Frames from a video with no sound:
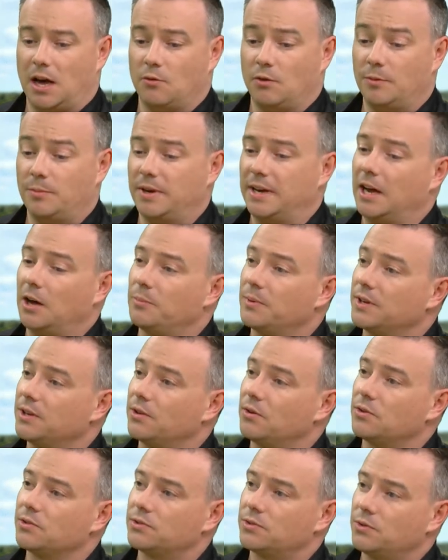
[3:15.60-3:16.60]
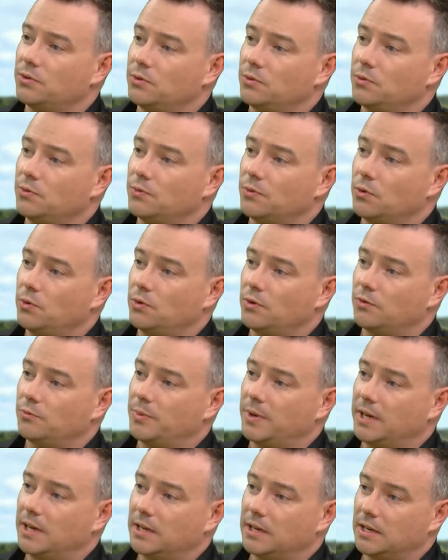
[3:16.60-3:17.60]
We've been helping those who have
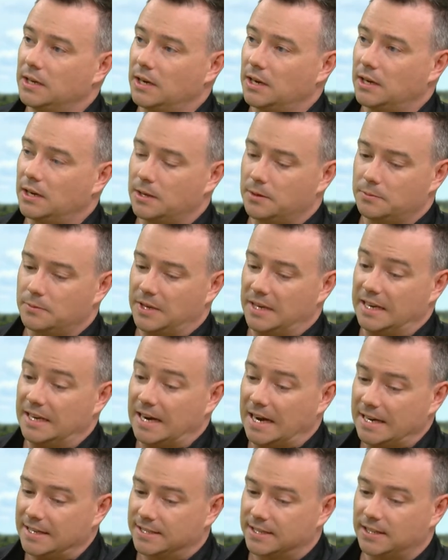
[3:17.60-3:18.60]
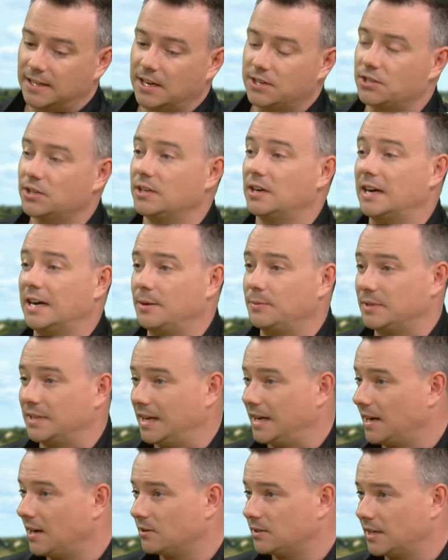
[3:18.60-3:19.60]
been in isolation, not able to
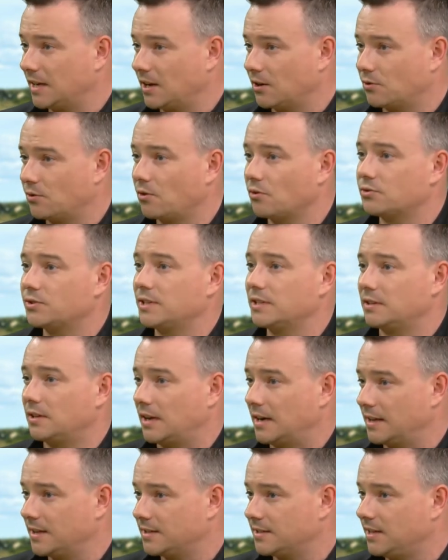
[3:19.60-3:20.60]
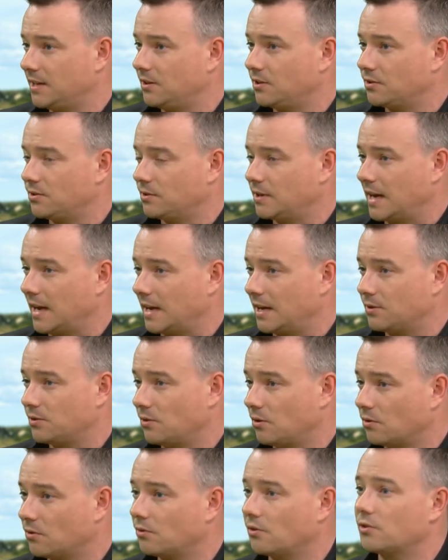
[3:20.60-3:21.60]
get out to get groceries. A lot of the seniors who can't get
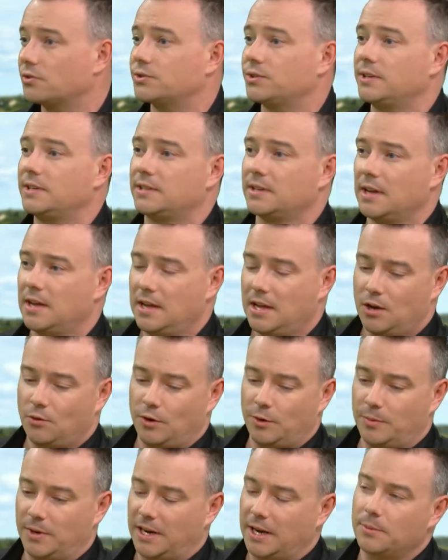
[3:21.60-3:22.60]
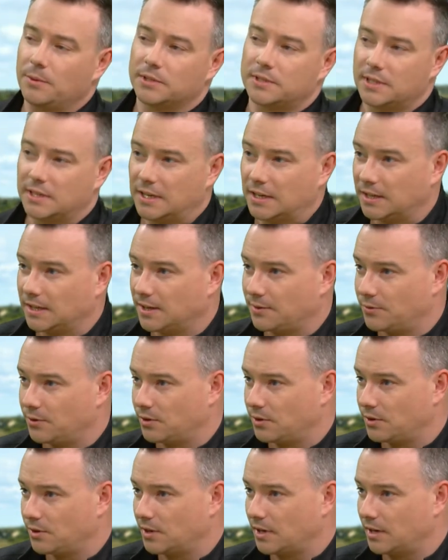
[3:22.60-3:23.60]
their own groceries, we've been able to
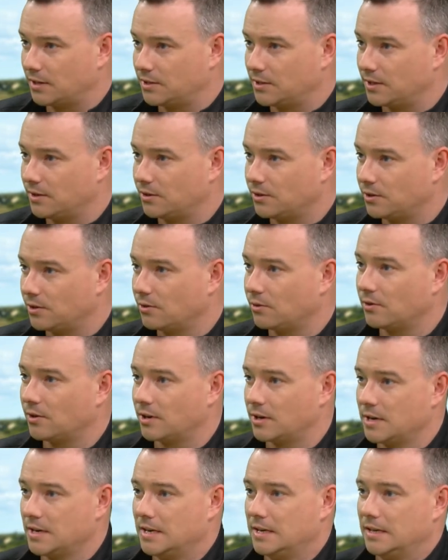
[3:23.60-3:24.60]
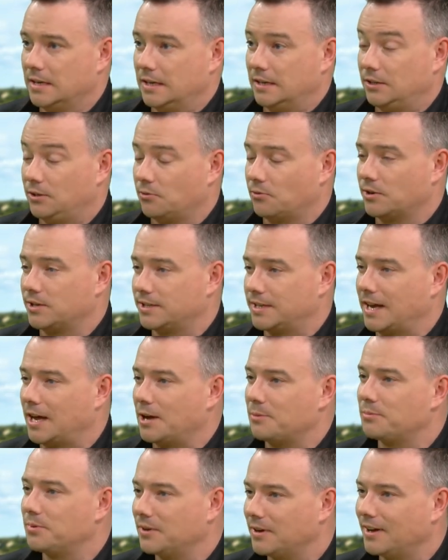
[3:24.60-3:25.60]
deliver to their
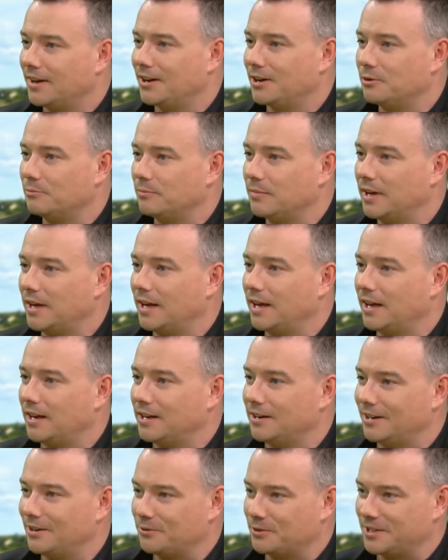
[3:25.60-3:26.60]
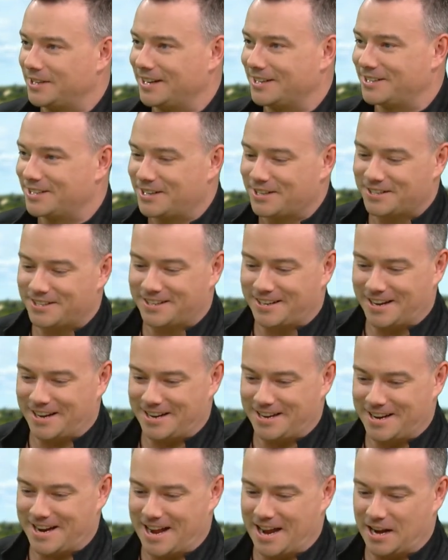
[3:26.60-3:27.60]
doorstep and distanced
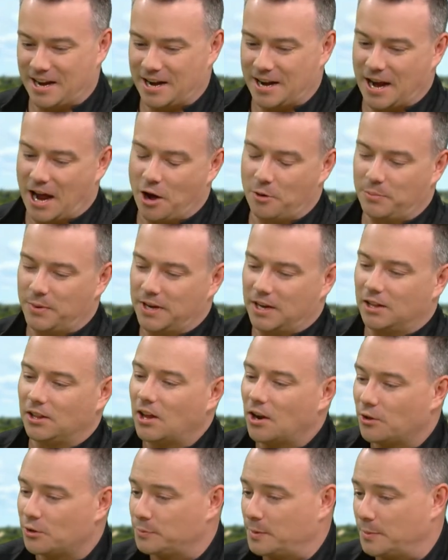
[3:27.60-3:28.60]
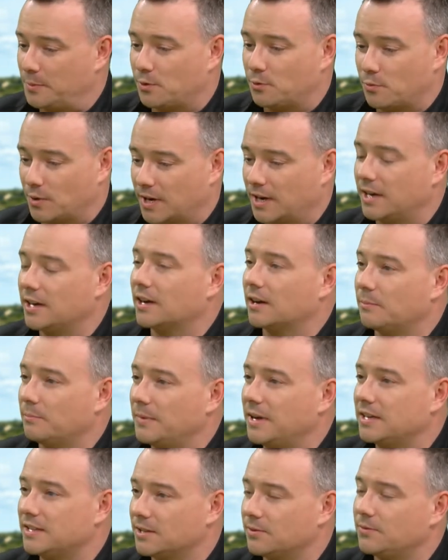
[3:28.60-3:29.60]
and helping a lot of those people. And we're getting
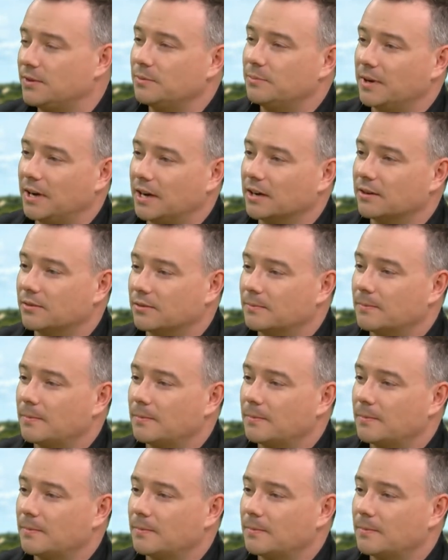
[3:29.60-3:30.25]
amazing feedback.